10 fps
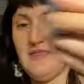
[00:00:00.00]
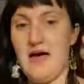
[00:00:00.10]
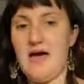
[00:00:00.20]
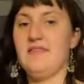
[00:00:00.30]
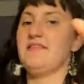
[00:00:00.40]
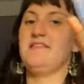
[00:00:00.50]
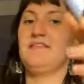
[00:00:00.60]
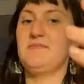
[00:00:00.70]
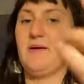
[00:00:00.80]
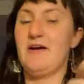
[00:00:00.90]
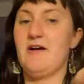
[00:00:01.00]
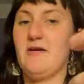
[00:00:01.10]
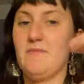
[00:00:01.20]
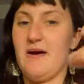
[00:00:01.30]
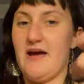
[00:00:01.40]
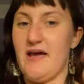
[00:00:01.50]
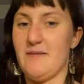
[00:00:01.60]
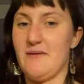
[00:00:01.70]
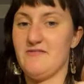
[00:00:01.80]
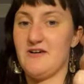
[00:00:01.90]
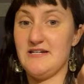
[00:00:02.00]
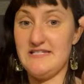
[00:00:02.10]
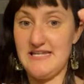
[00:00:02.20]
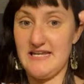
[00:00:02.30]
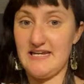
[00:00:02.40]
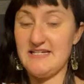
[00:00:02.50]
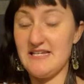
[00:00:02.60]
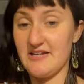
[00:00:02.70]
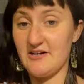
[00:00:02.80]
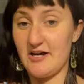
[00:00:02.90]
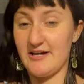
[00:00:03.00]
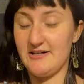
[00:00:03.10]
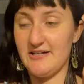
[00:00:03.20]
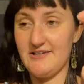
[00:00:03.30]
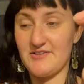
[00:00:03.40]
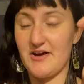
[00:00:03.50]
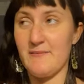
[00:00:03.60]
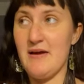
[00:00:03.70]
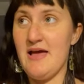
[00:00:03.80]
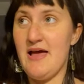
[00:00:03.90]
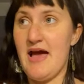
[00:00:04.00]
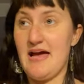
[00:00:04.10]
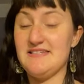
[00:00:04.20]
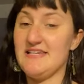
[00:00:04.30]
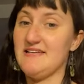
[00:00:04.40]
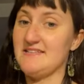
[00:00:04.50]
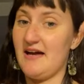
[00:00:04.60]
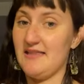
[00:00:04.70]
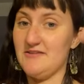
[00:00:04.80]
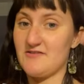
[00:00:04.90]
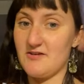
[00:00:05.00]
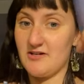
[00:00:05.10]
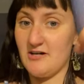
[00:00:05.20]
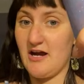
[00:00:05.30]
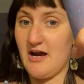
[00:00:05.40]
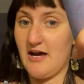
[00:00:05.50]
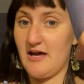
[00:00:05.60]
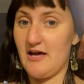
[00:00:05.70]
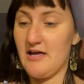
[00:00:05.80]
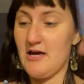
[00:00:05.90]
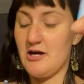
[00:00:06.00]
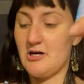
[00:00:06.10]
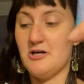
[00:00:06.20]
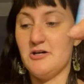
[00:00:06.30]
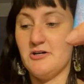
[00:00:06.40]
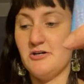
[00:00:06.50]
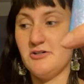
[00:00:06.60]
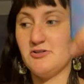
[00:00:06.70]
This is inspired by my friend Tegan Craig on Instagram at Teague's Island for her